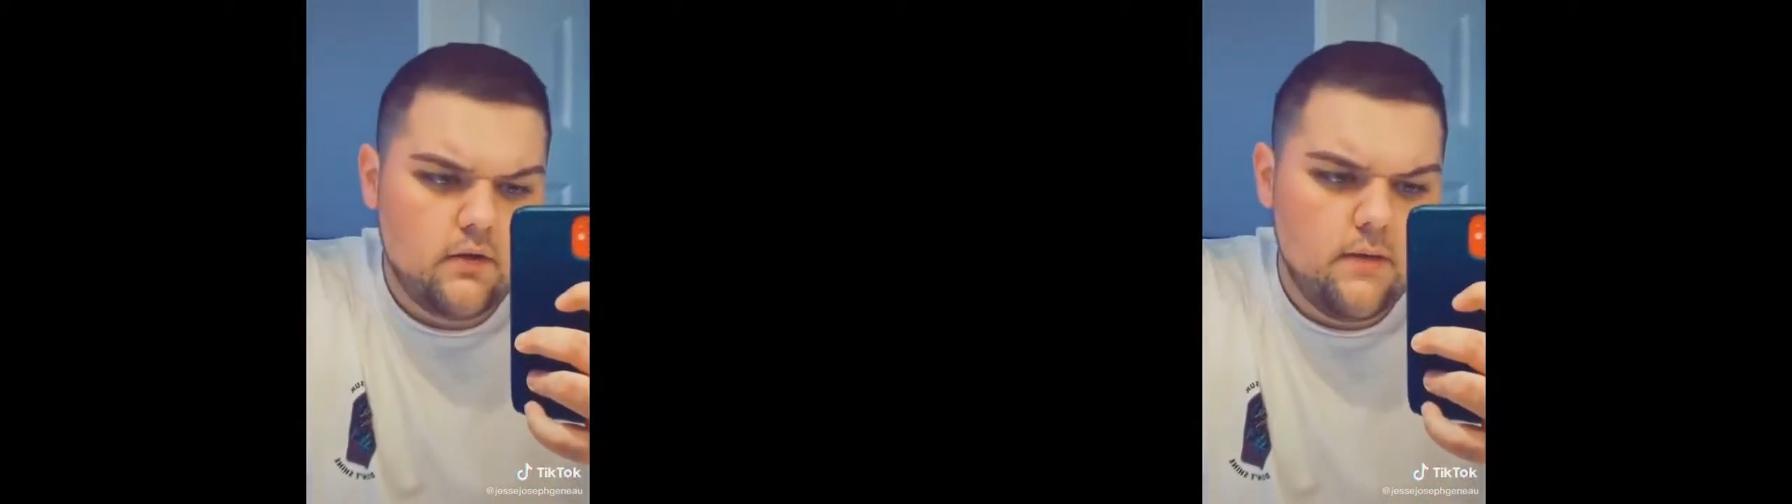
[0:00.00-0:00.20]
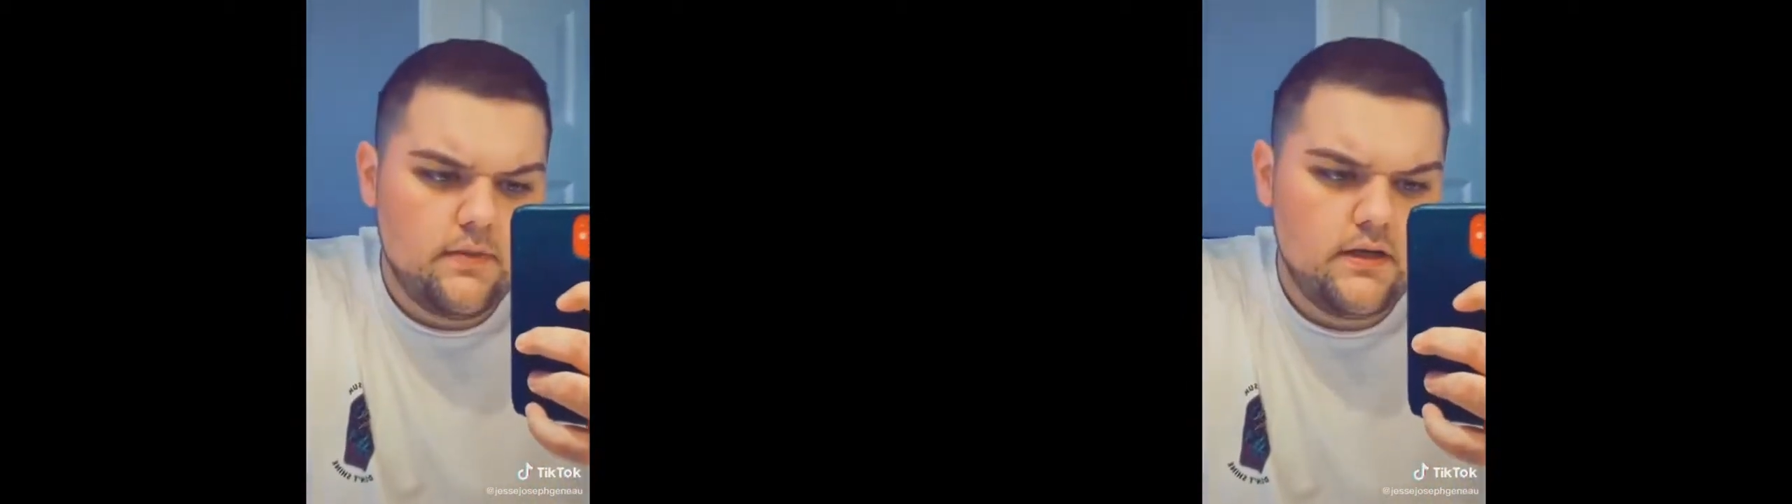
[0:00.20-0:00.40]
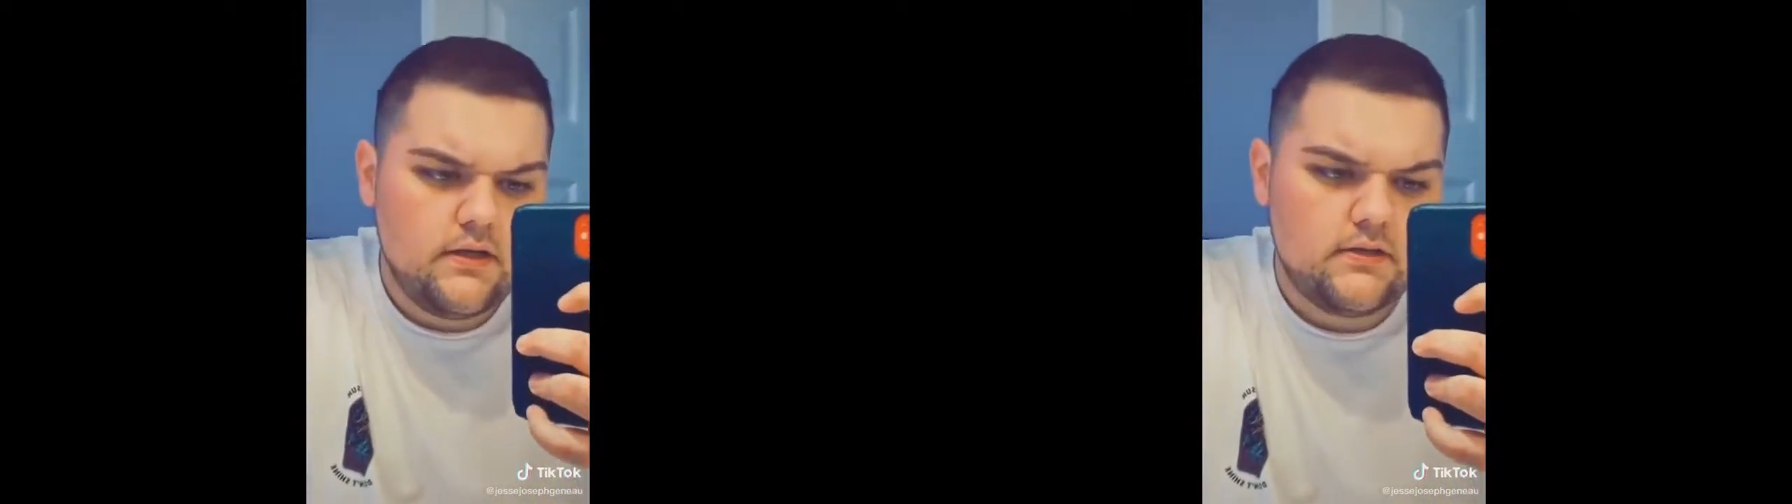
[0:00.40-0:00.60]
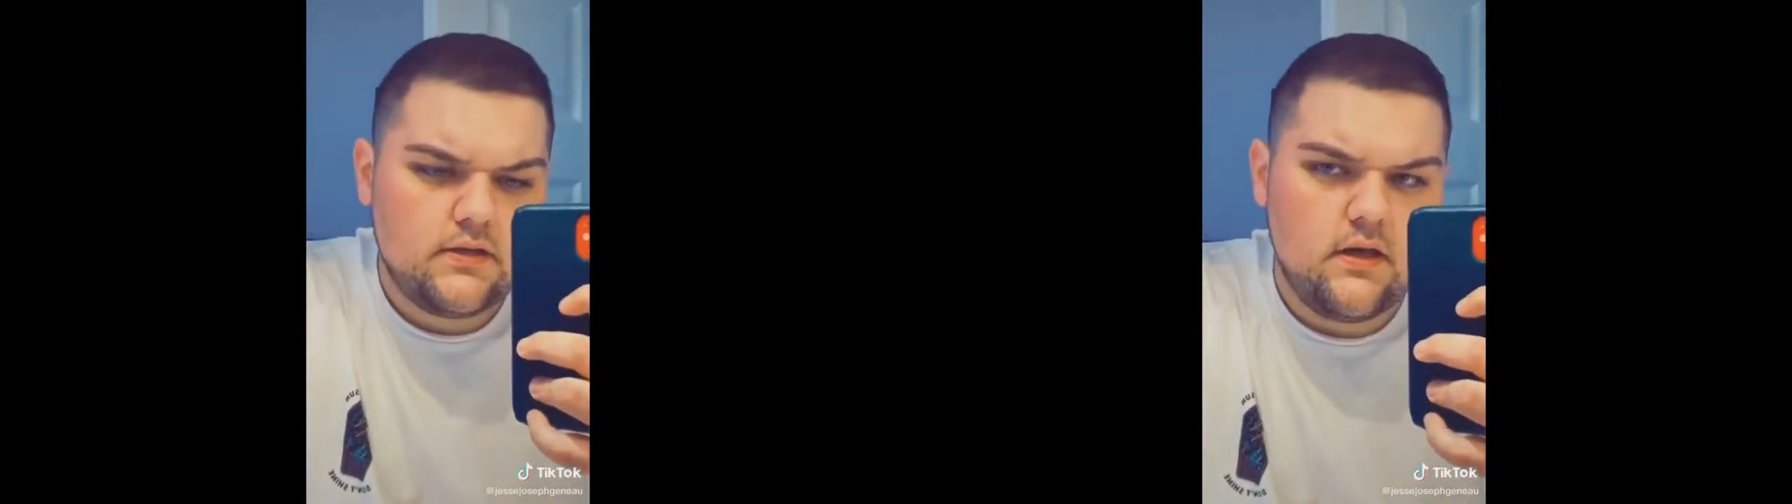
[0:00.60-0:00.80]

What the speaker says: companies